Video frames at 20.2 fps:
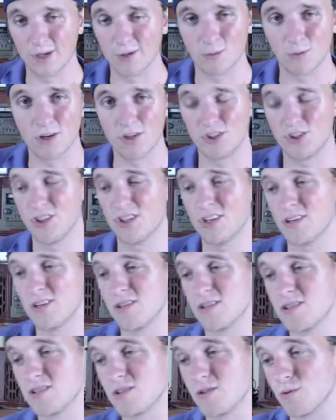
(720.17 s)
one
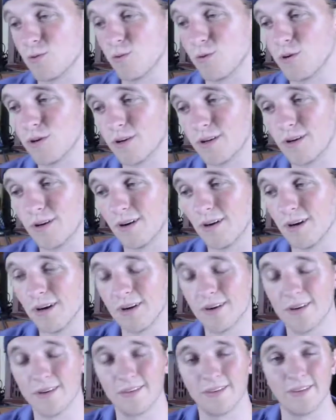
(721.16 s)
jitters, or
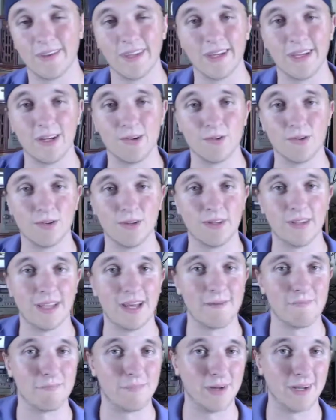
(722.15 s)
are they really
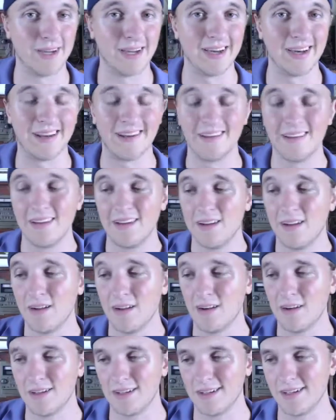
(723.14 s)
that bad?
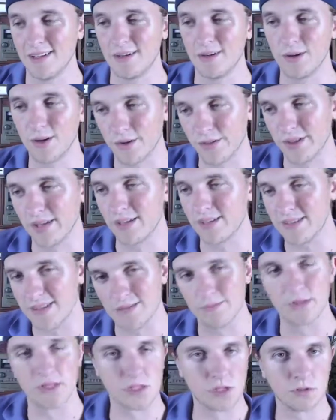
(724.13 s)
Are they a
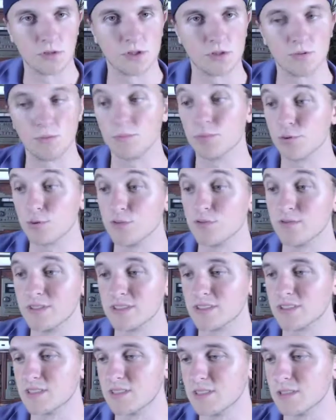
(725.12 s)
team that's going to improve
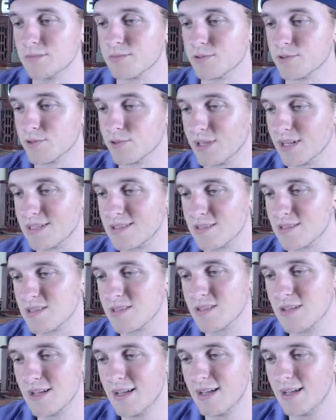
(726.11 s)
as the year
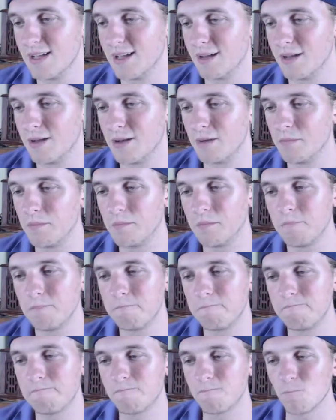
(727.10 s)
progresses?
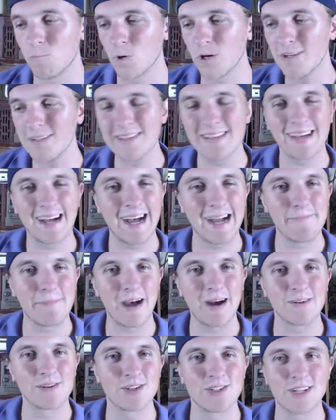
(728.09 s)
Where's the
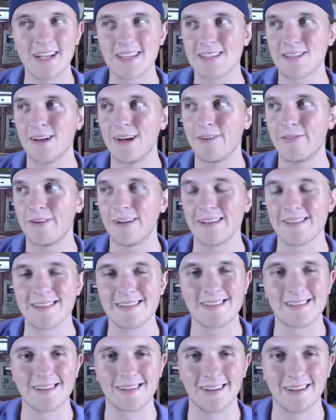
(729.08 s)
high-powered Jets
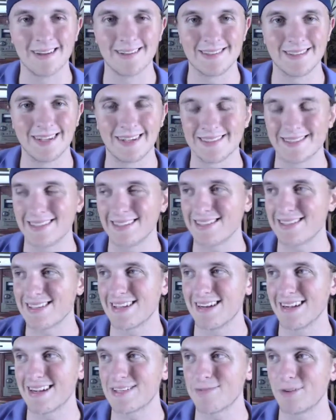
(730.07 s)
offense? Like I
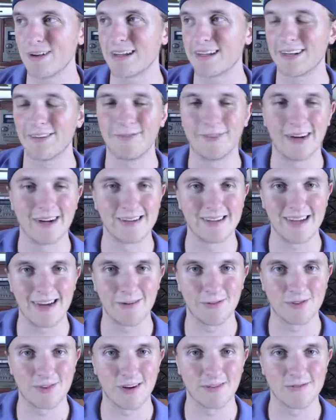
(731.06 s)
said, I guess we're not going to find out
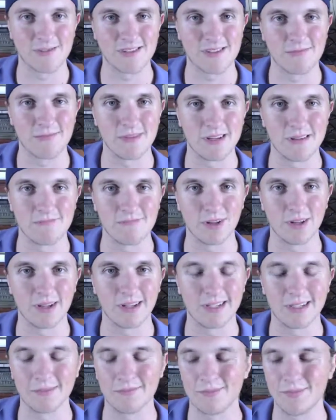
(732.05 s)
with Trevor Siemian
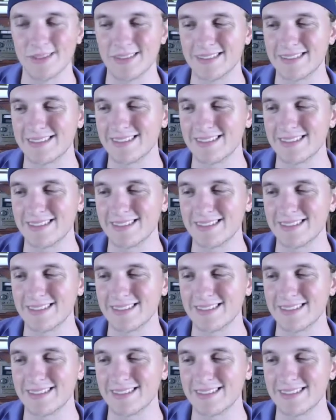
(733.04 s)
playing, but